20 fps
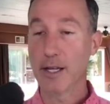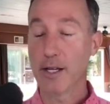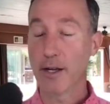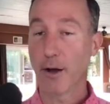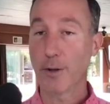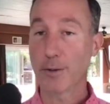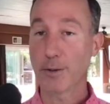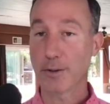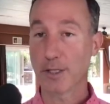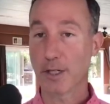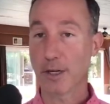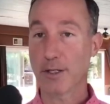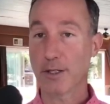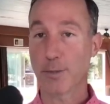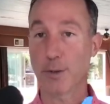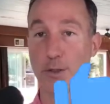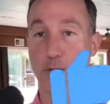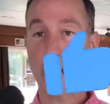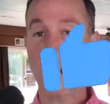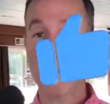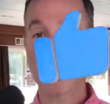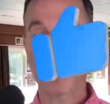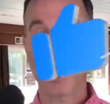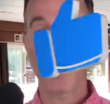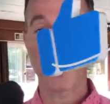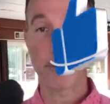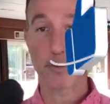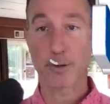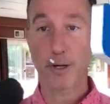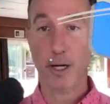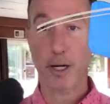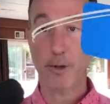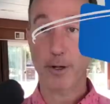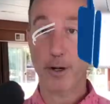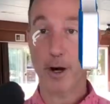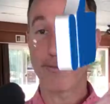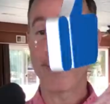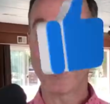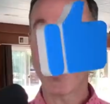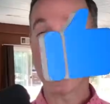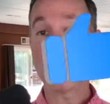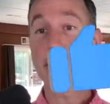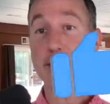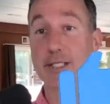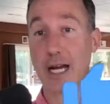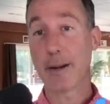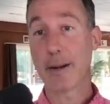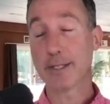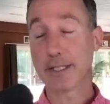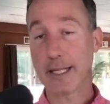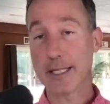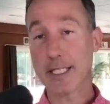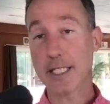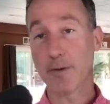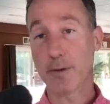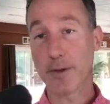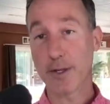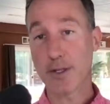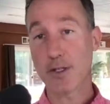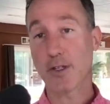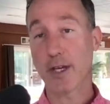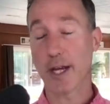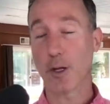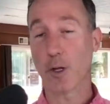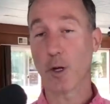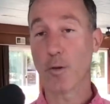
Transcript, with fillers: Also consider subscribing. A lot of things we talk about are very time sensitive on this channel.